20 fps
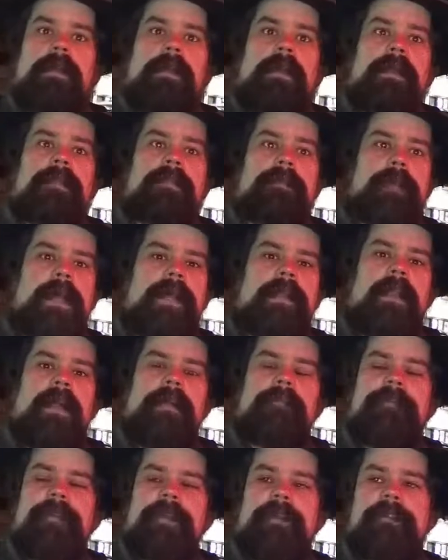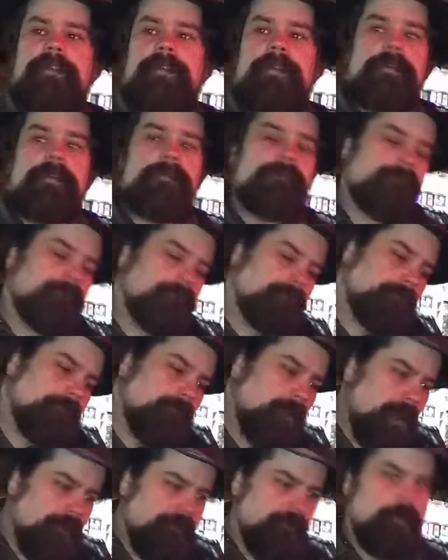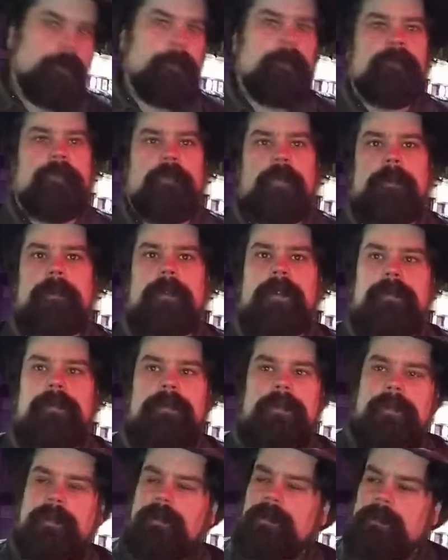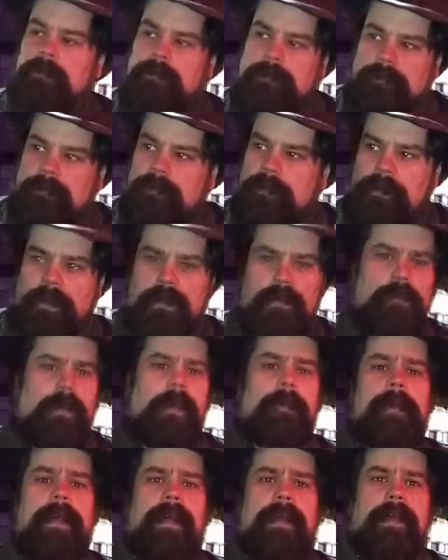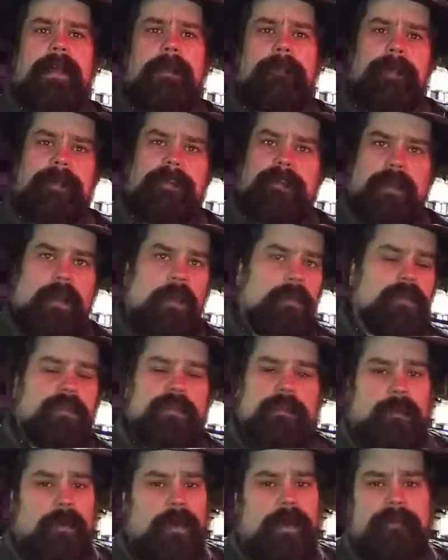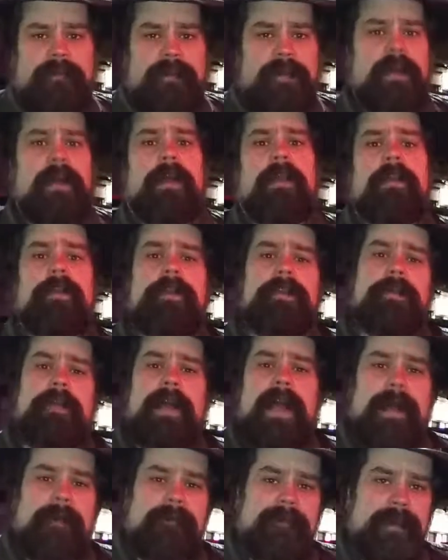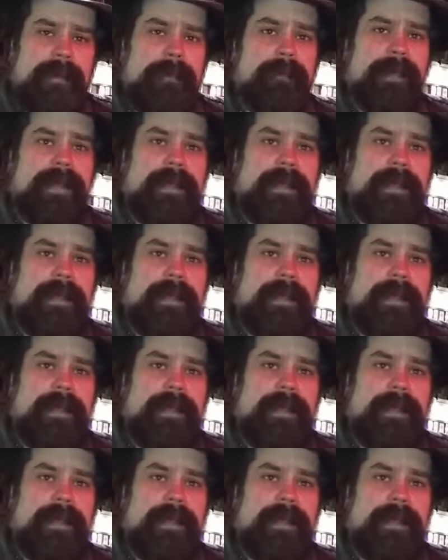And to make life easier, if you're a performer, you wear makeup that's close to whatever color you happen to be.